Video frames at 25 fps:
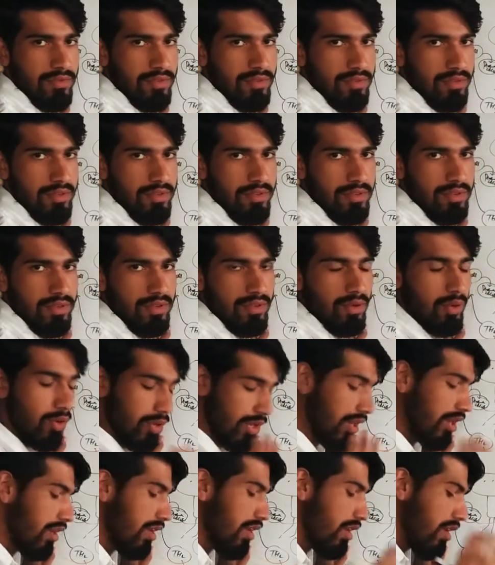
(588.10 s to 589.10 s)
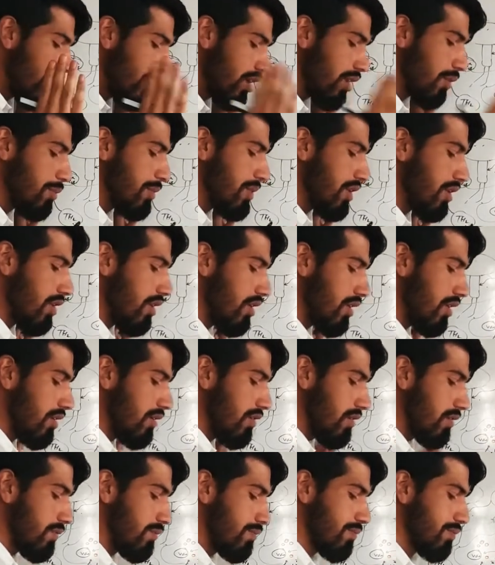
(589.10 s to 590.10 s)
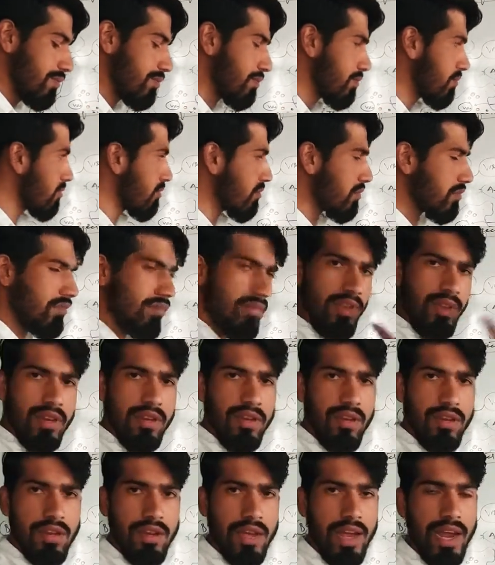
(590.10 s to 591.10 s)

Okay, if the antigen